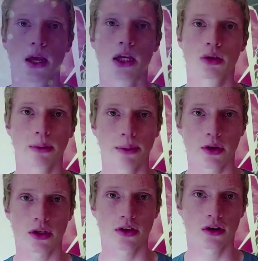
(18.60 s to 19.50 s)
So I've been
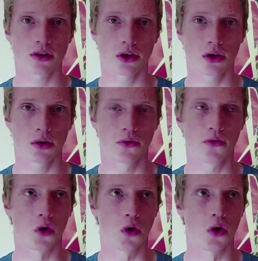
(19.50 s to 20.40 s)
watching Doctor Who
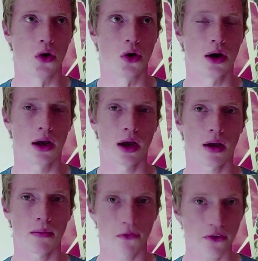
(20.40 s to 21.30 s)
for
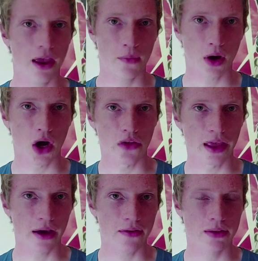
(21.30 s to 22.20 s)
a fair while
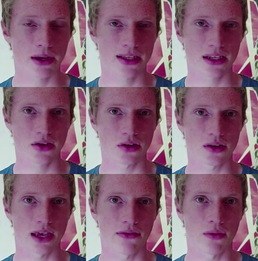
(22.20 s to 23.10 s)
now. I was about six or
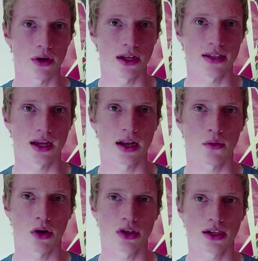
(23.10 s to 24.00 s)
seven when I started
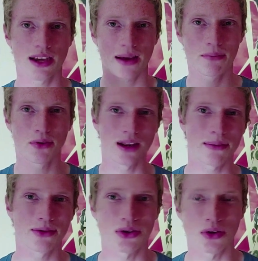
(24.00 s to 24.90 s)
watching. Can't put an
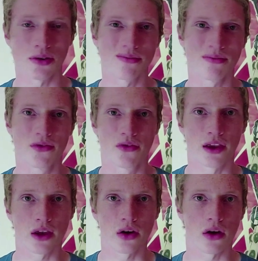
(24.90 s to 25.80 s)
absolute
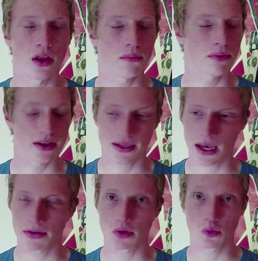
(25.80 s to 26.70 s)
finger on it, but uh,
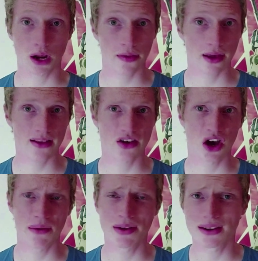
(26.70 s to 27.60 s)
it was around that time.